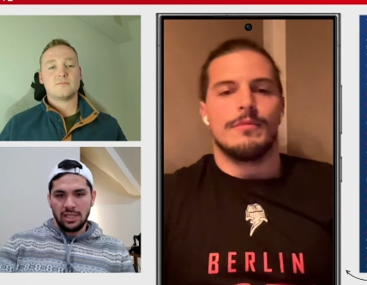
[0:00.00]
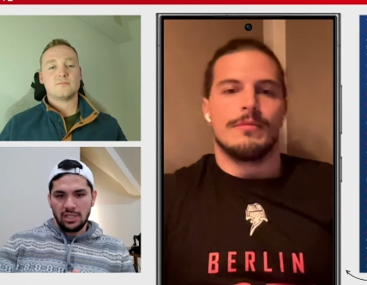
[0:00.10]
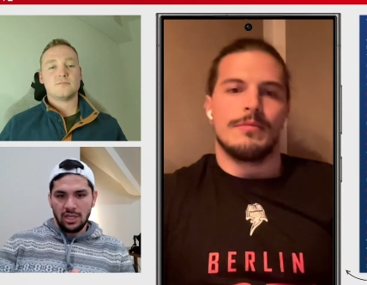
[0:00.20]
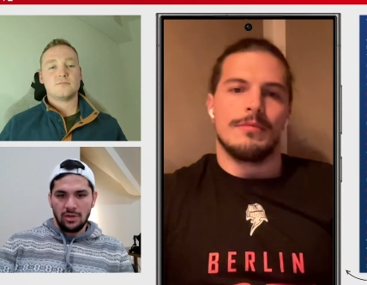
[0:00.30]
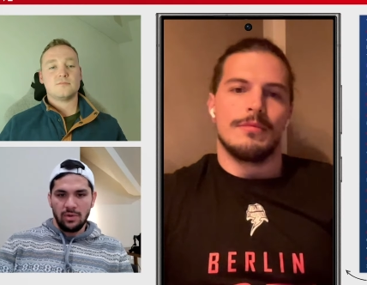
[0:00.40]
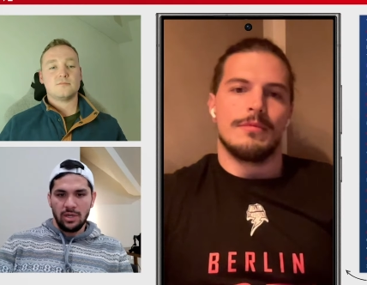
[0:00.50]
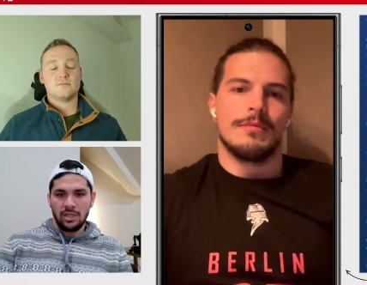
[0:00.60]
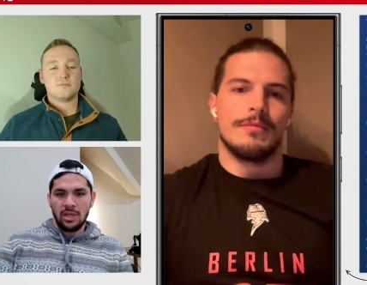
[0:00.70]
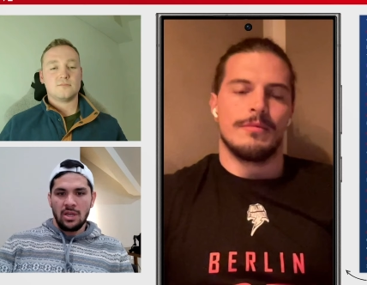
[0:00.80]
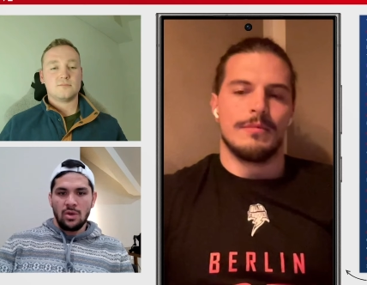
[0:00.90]
Speaker 1: Let's start
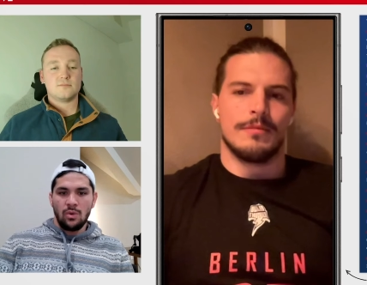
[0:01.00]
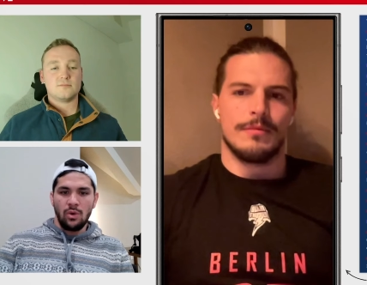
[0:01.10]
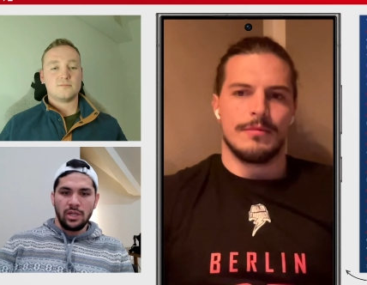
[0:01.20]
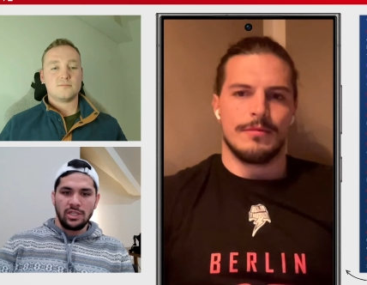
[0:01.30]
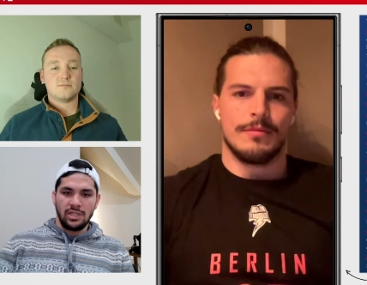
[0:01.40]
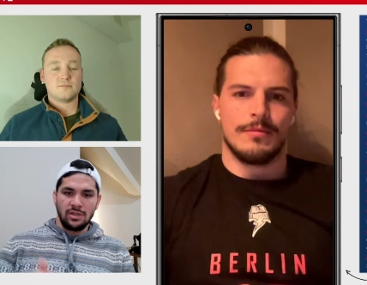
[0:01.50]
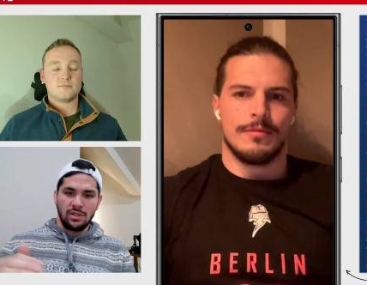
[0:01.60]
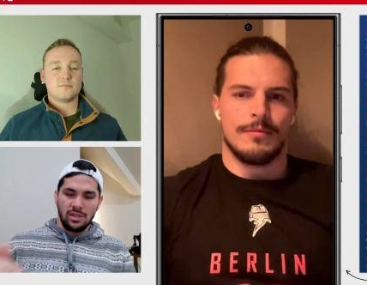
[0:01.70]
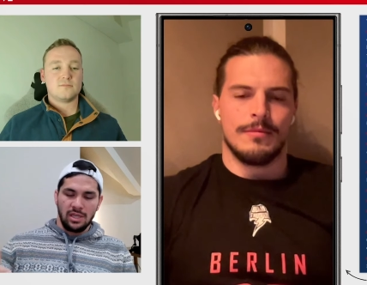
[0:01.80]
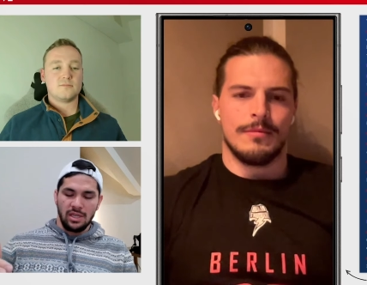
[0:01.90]
with what do you
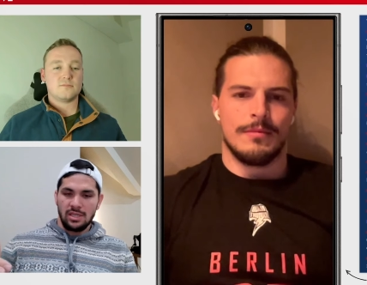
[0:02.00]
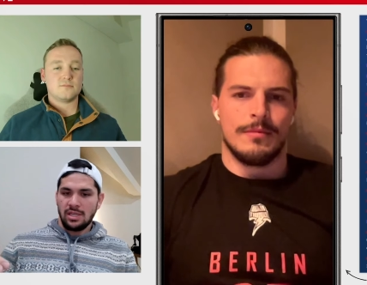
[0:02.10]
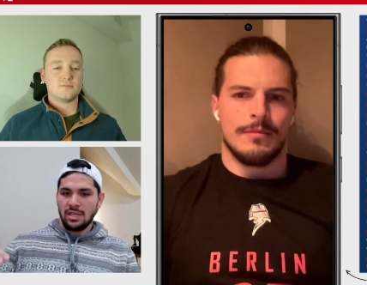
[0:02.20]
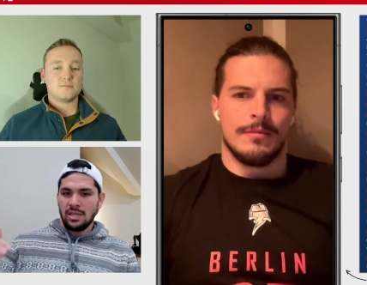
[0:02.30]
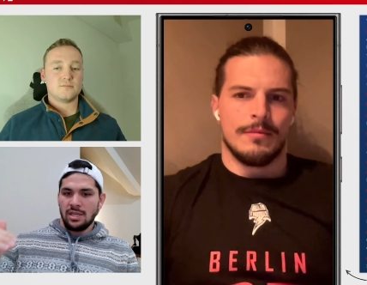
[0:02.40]
think